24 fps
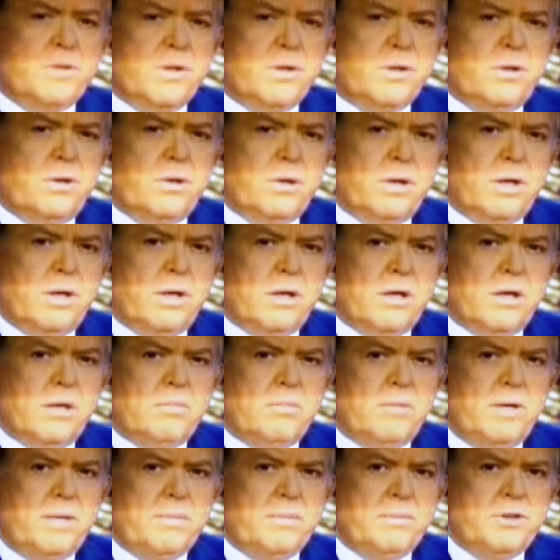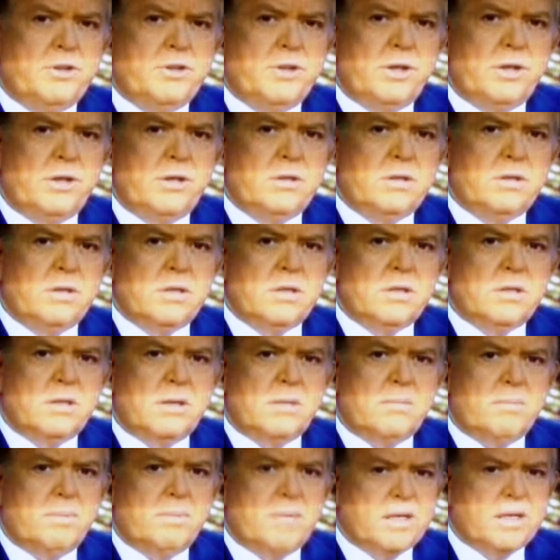But security on many machines
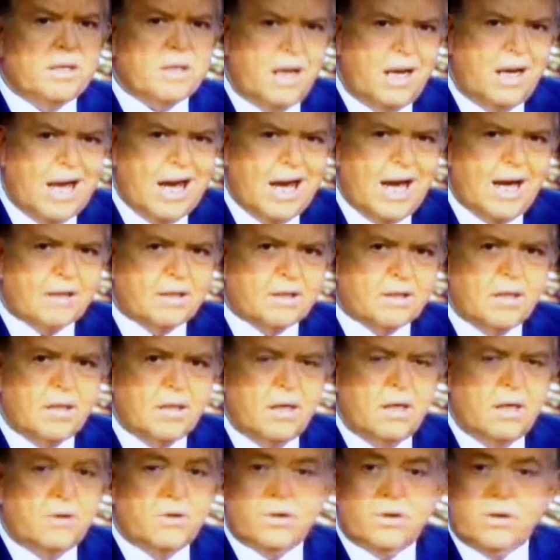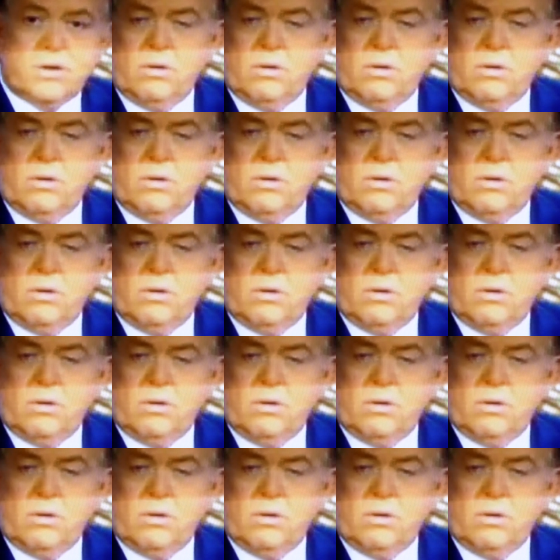is at best lax,